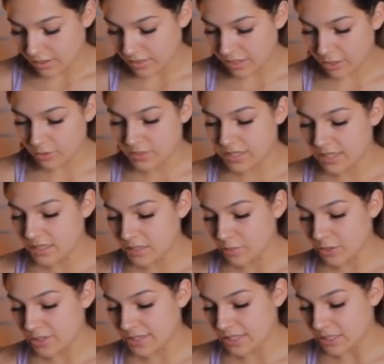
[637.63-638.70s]
that you see this
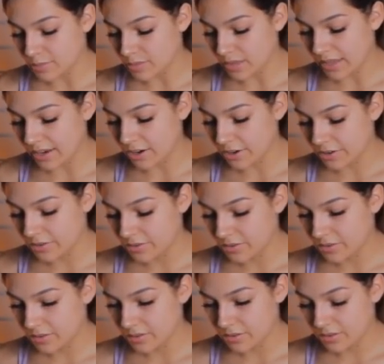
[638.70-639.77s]
person as a player.
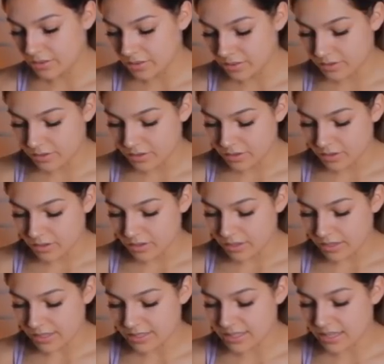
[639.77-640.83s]

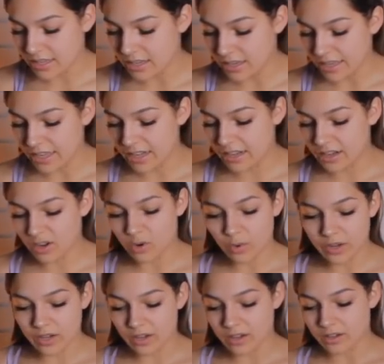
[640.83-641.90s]
It's like a hidden and
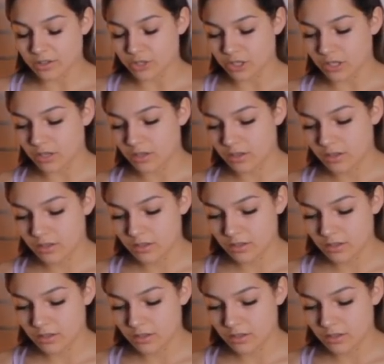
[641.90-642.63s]
quitted energy.